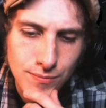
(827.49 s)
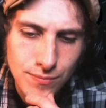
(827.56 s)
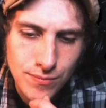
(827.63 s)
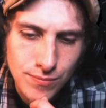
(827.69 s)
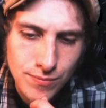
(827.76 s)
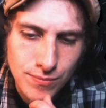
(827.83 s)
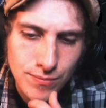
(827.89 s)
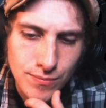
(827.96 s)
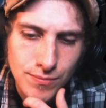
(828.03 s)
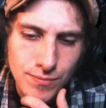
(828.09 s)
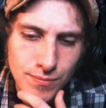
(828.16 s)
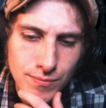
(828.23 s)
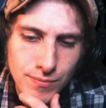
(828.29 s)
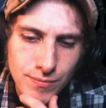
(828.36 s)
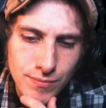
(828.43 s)

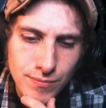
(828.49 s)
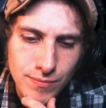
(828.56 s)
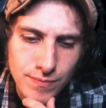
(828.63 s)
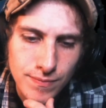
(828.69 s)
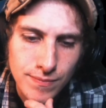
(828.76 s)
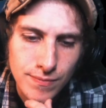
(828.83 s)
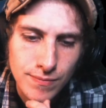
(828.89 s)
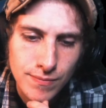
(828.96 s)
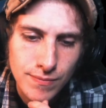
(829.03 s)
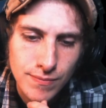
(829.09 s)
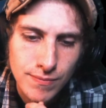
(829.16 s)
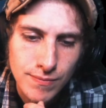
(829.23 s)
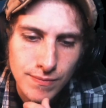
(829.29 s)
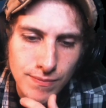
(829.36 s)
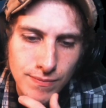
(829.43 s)

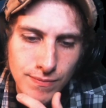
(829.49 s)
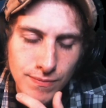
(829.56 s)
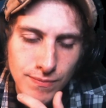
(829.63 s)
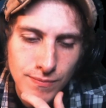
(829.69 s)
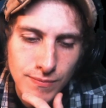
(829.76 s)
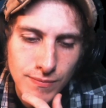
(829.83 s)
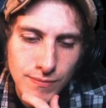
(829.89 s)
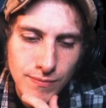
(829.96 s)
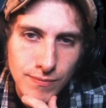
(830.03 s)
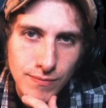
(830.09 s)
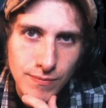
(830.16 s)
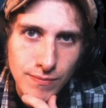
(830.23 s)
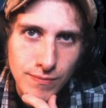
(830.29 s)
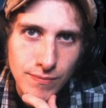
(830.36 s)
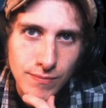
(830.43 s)

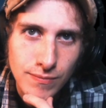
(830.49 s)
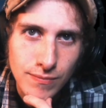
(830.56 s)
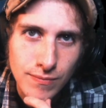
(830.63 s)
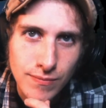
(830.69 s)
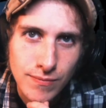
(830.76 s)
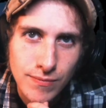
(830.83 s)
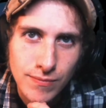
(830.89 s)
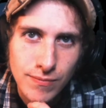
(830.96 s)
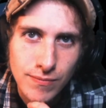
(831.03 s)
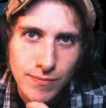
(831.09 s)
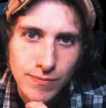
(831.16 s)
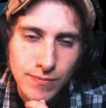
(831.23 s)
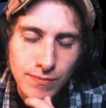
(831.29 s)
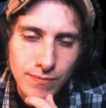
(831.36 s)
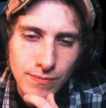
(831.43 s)

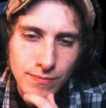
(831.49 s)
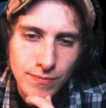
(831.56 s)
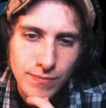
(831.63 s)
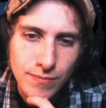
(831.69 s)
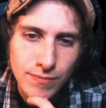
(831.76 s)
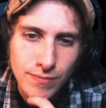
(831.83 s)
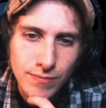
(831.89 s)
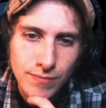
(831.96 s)
[no speech]